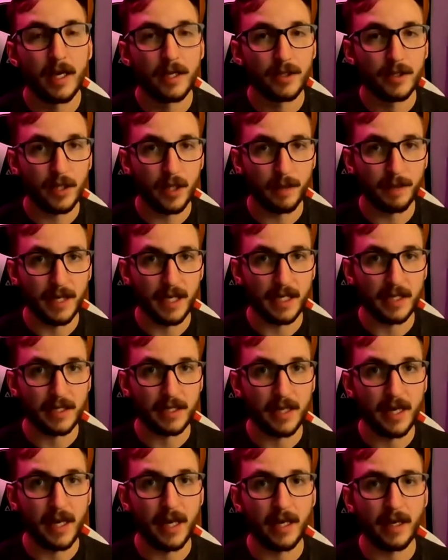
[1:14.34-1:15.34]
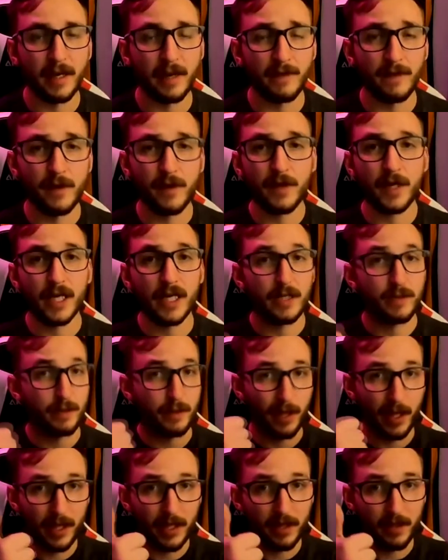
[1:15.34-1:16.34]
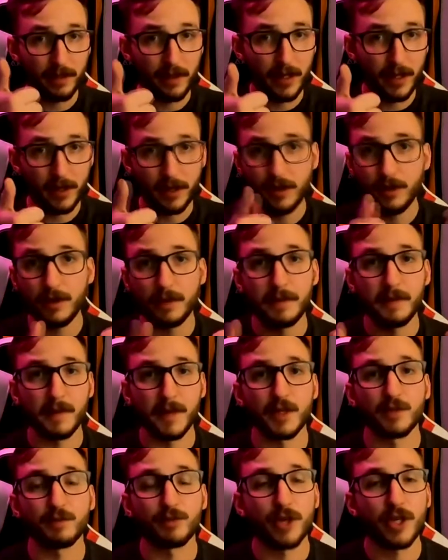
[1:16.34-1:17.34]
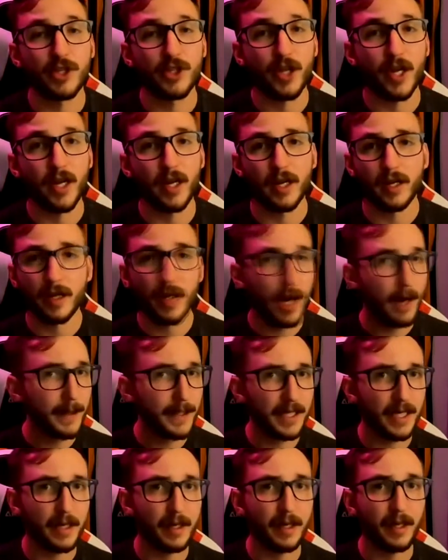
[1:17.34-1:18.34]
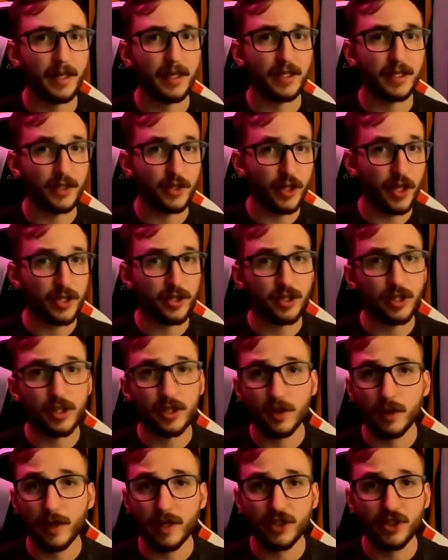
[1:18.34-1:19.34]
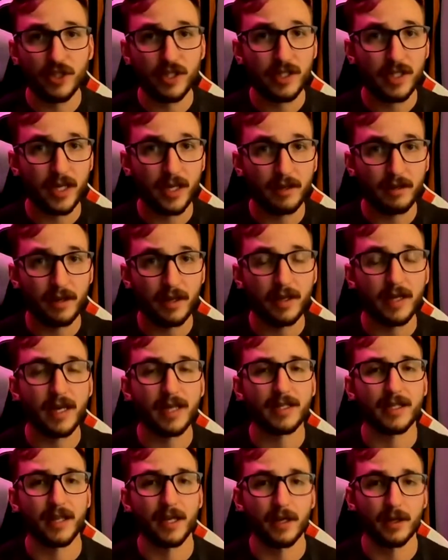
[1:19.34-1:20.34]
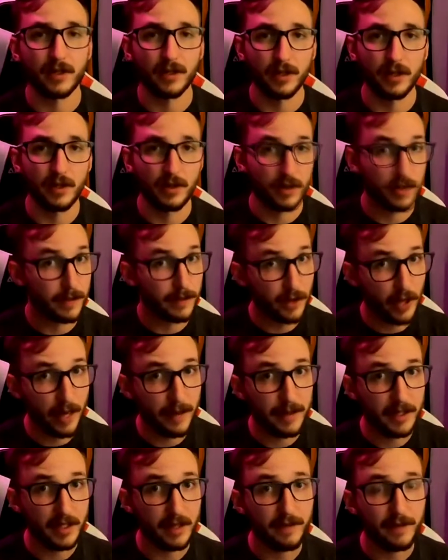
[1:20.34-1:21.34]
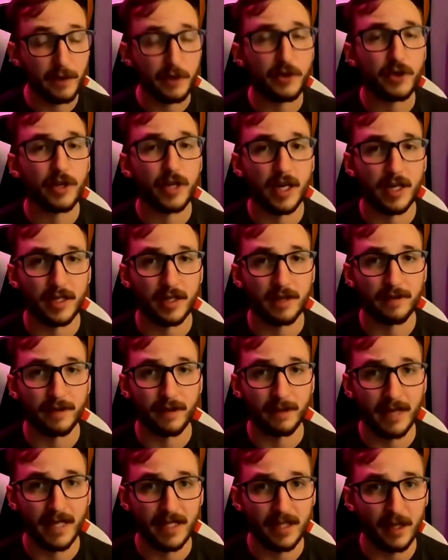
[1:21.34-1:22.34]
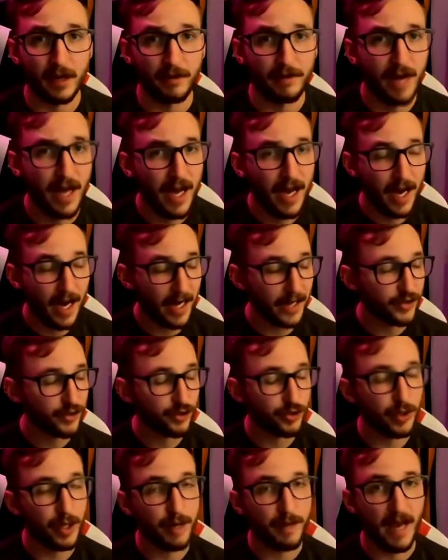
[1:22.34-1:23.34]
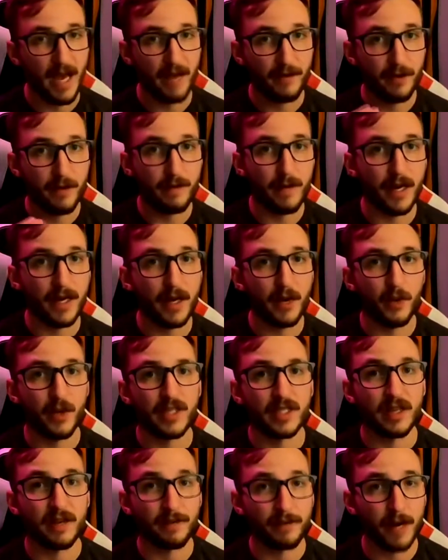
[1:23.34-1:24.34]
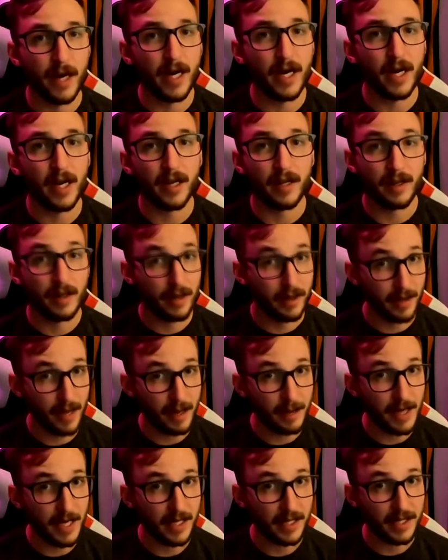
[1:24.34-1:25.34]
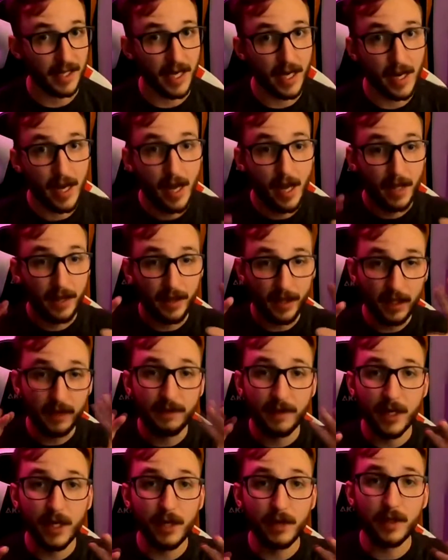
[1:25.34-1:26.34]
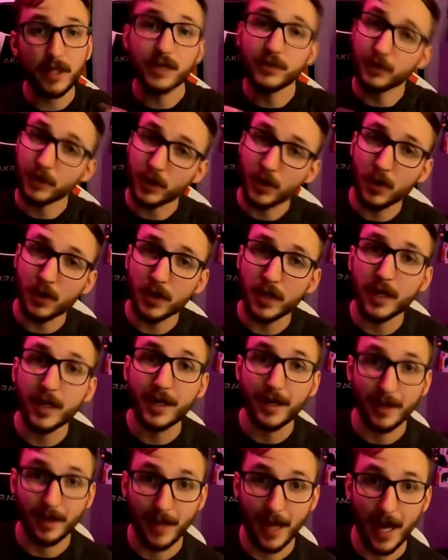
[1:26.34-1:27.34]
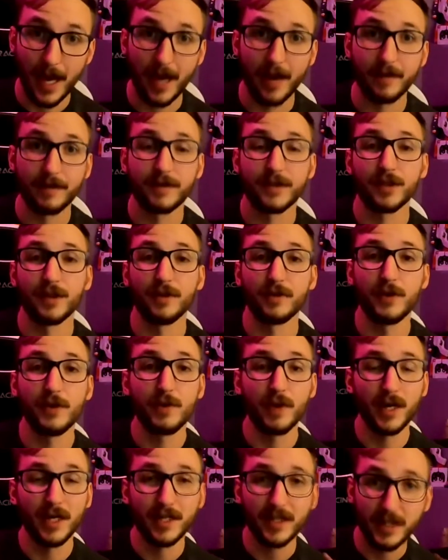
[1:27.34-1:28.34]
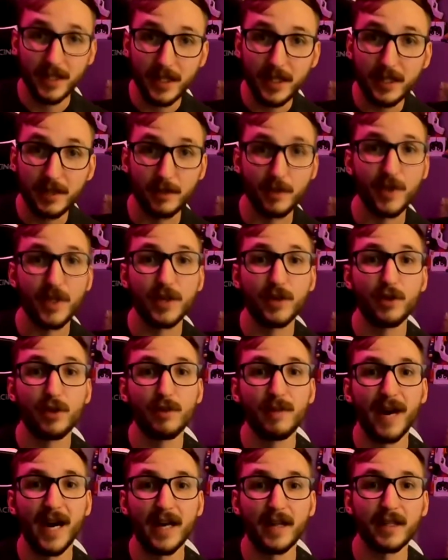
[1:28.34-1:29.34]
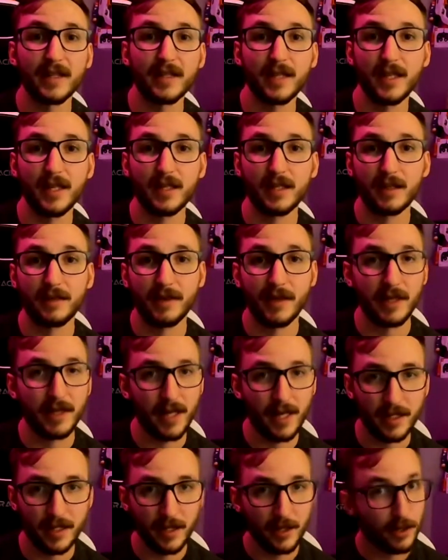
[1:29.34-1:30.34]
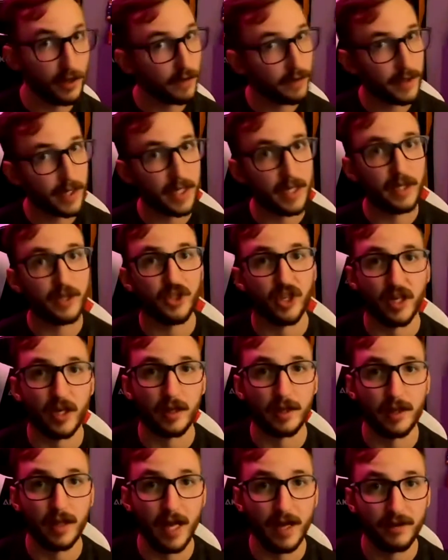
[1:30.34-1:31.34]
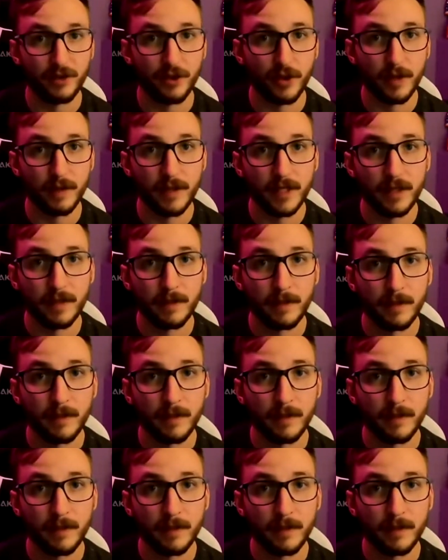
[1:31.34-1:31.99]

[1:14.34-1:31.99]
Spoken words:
So that being said, if you guys would like the video, it'd be much appreciated. Comment down any suggestions, questions, anything like that, and also subscribe to see future content from myself. I stream every Monday, Wednesday, Friday. That being said, this video is recorded live, so if you want to see some really cool behind the scenes stuff like that, don't forget to check out the live streams.